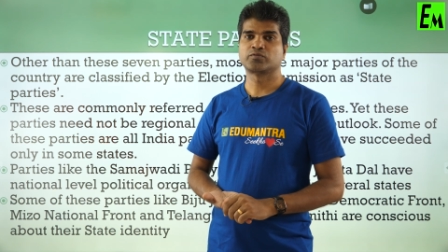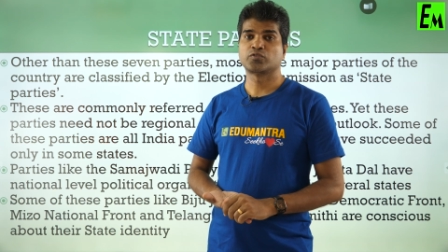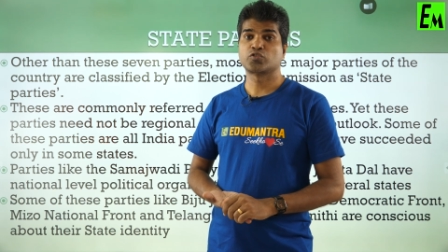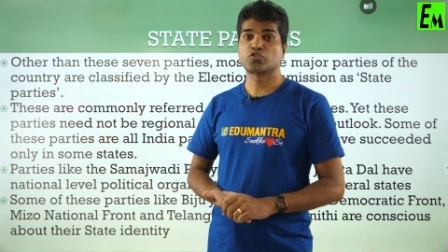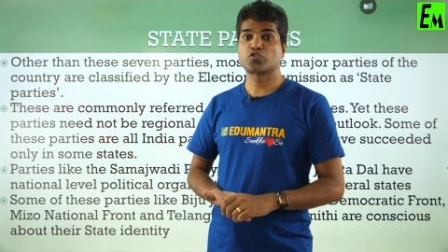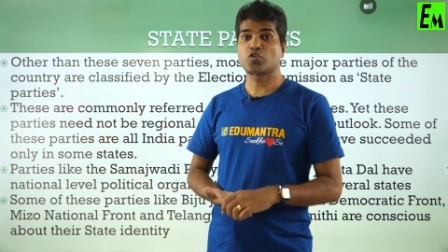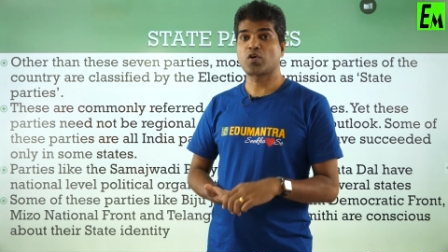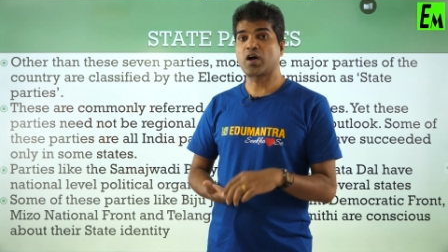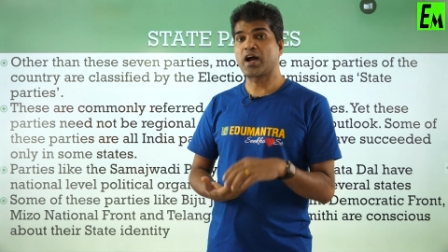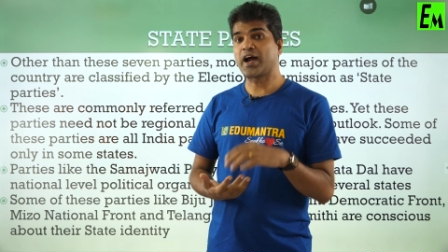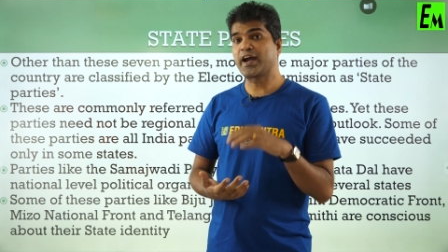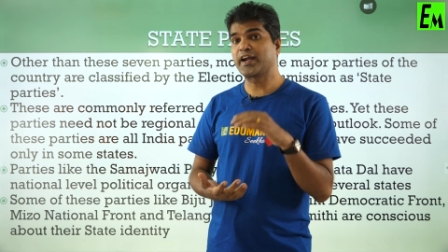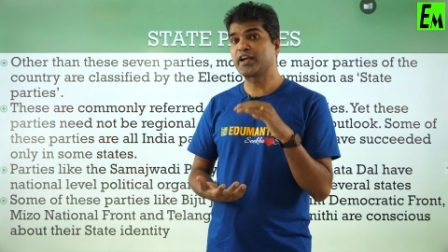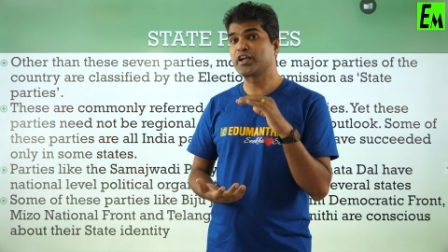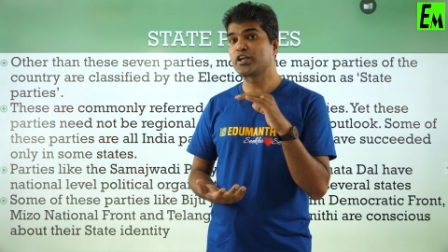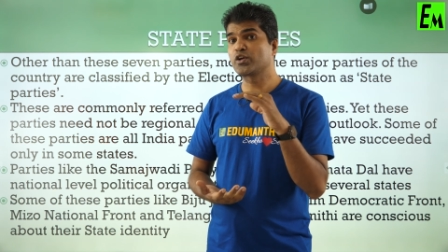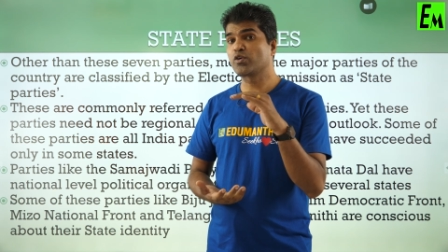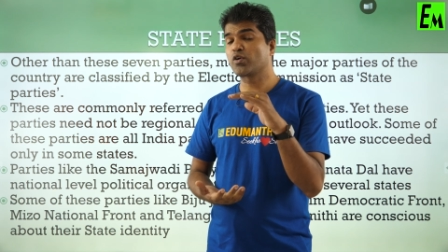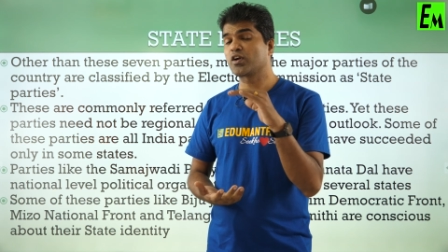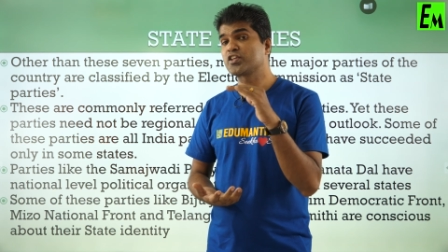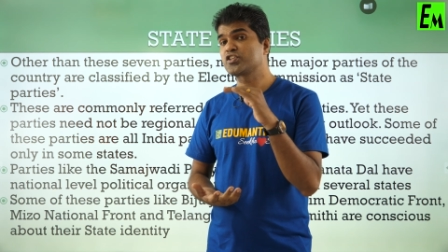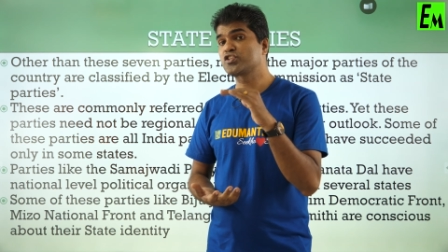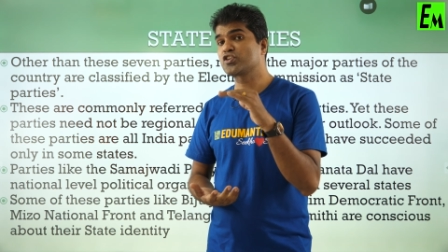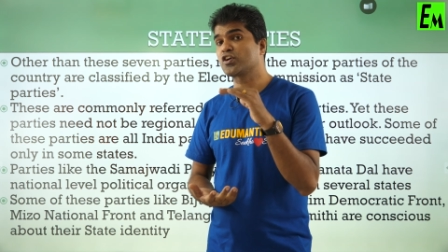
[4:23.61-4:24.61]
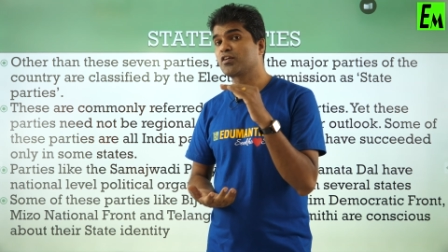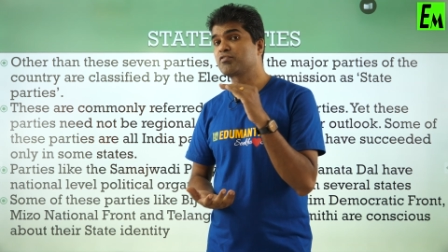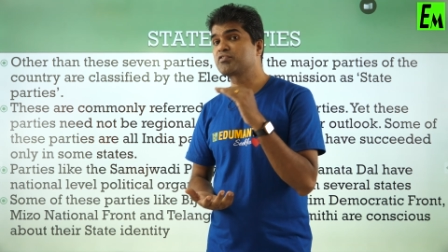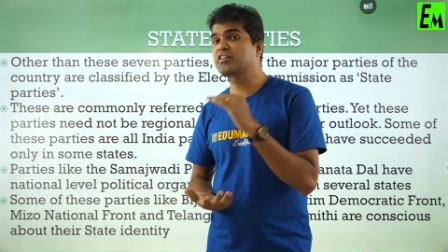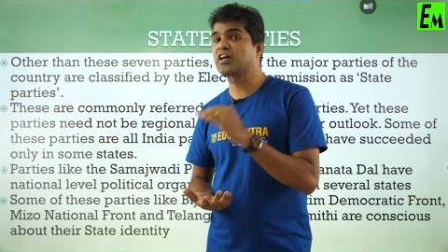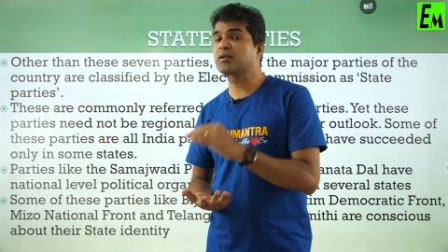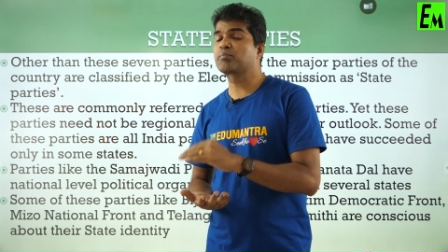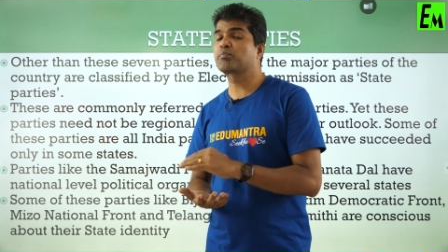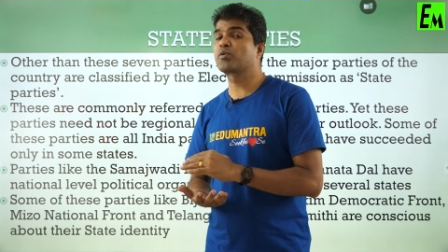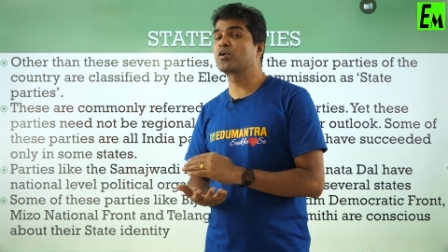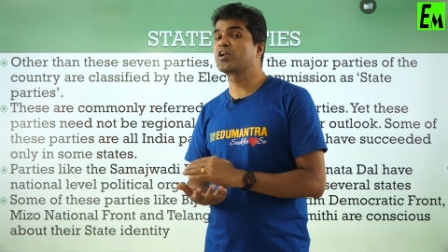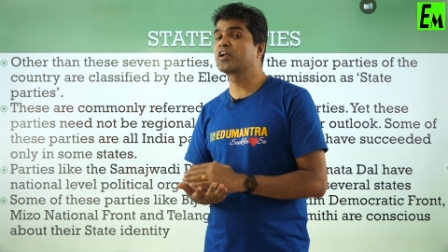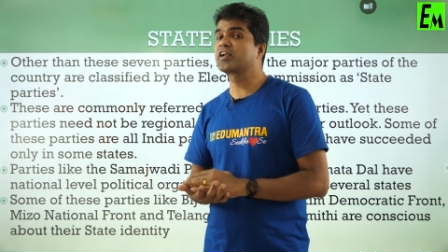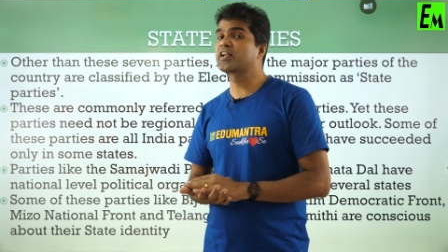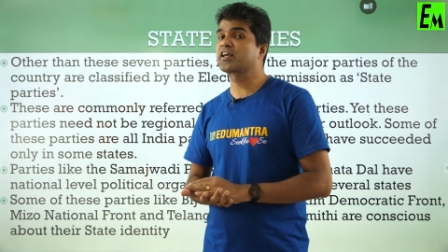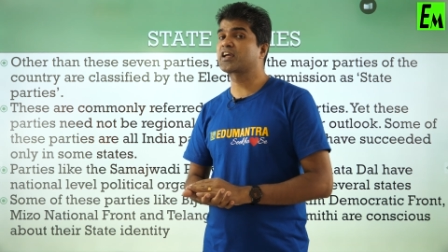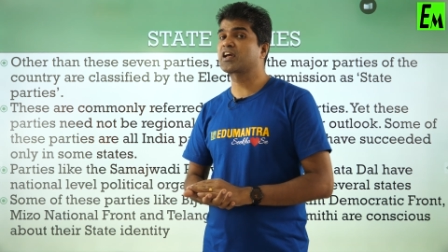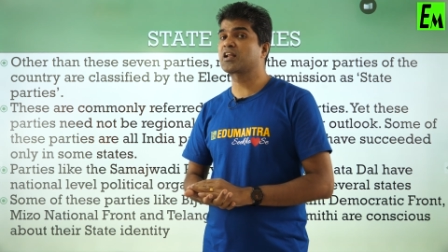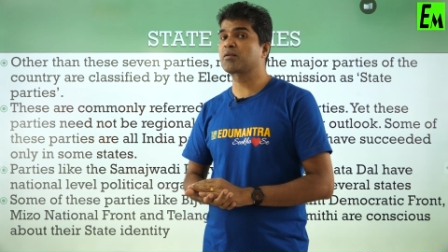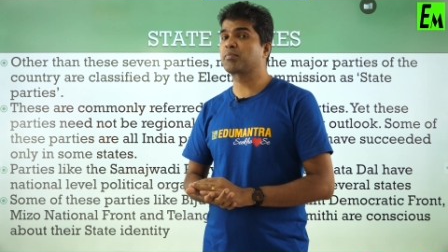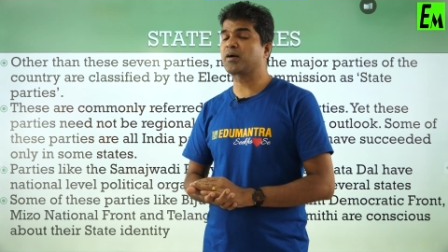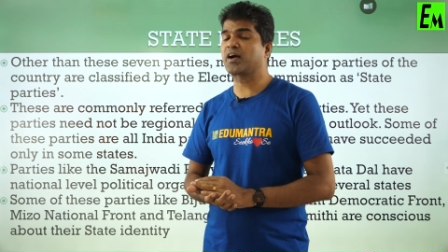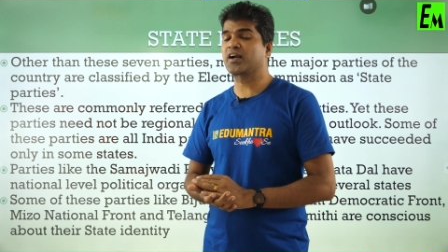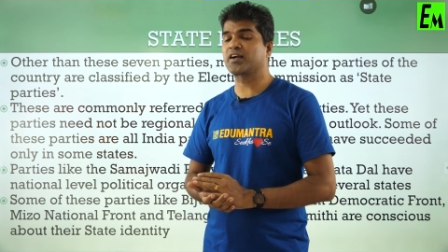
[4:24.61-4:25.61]
So ideology of that
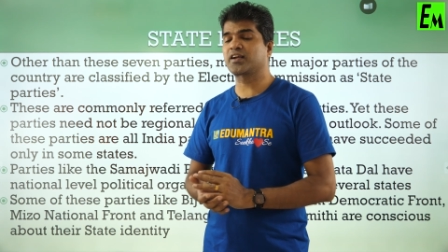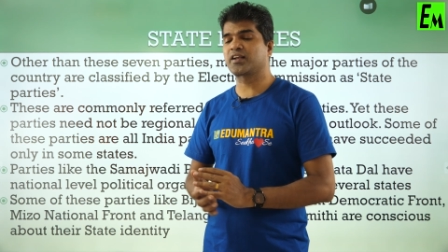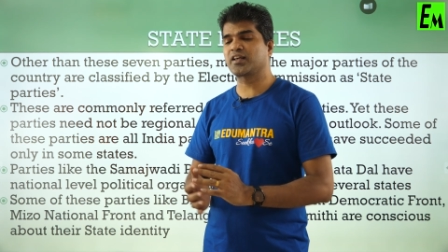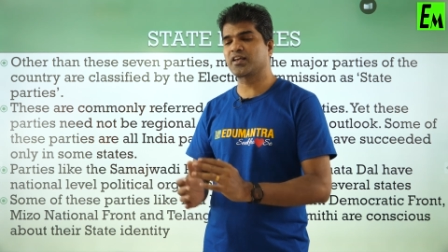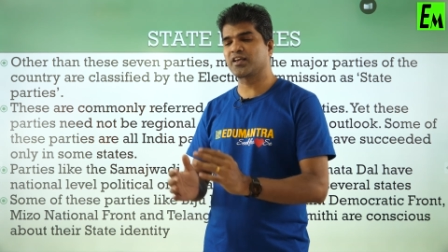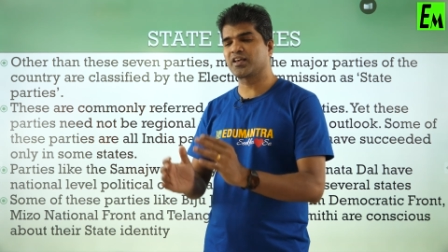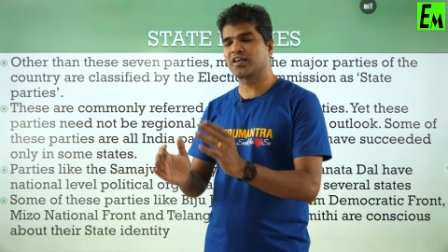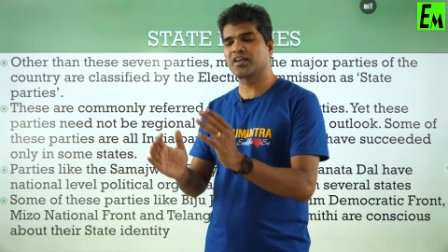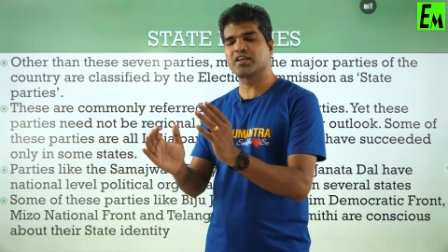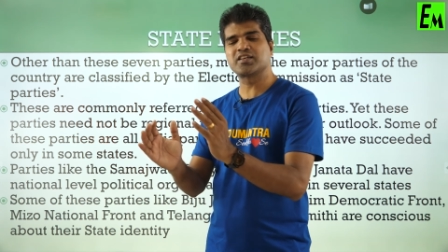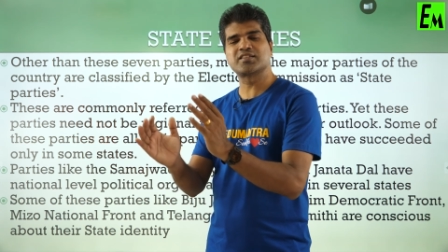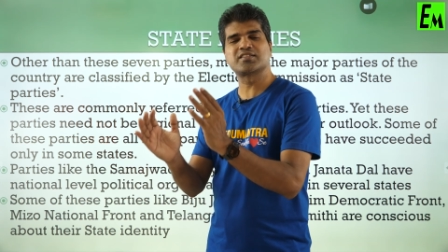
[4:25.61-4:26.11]
political party